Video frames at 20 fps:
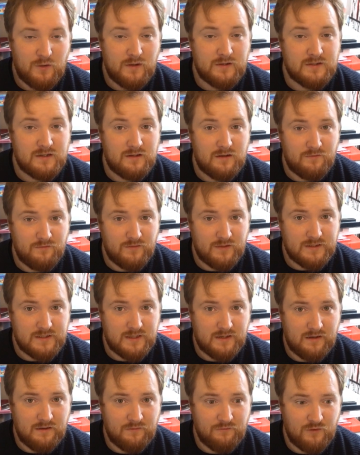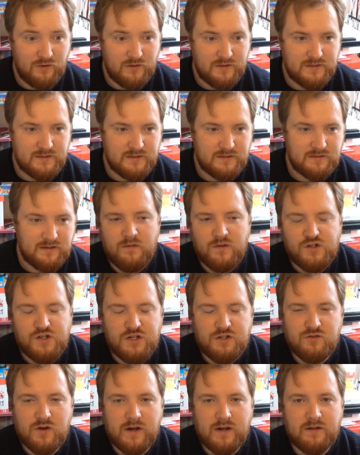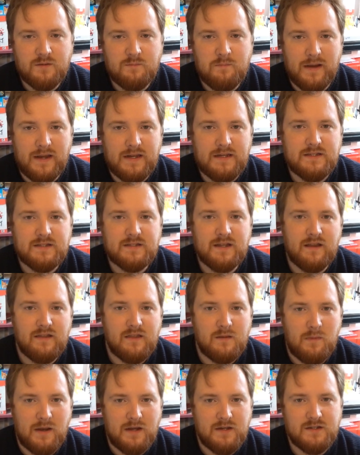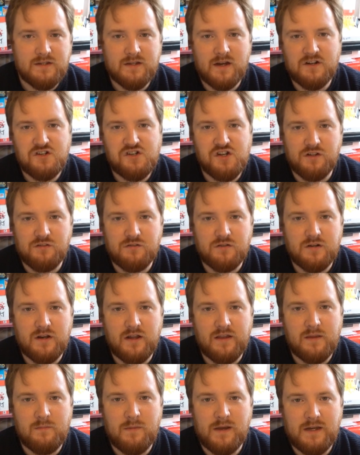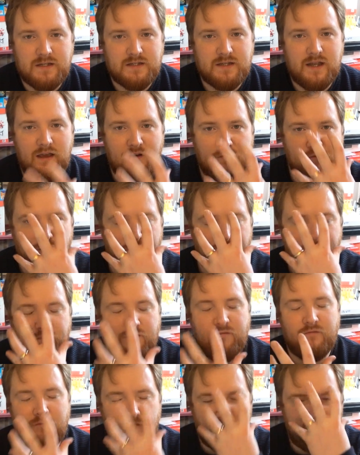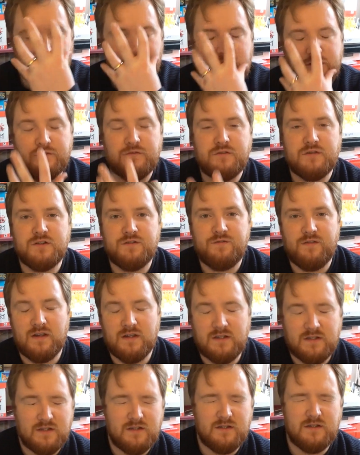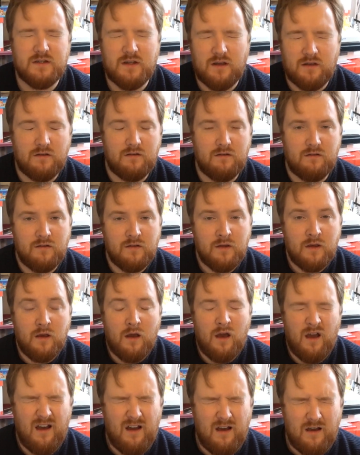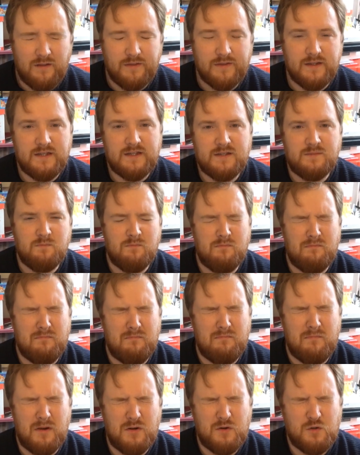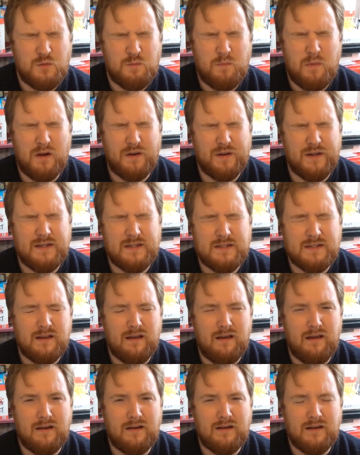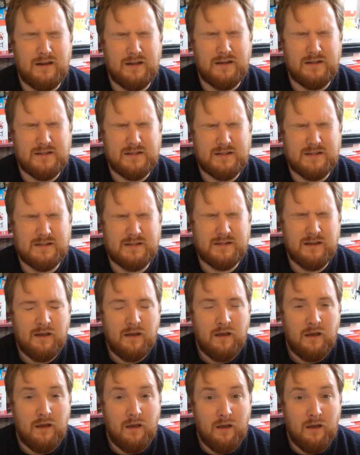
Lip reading: who has a lovely singing voice. She trained mice, and the mice are children, and the mice have children's faces on these mouse bodies, and it's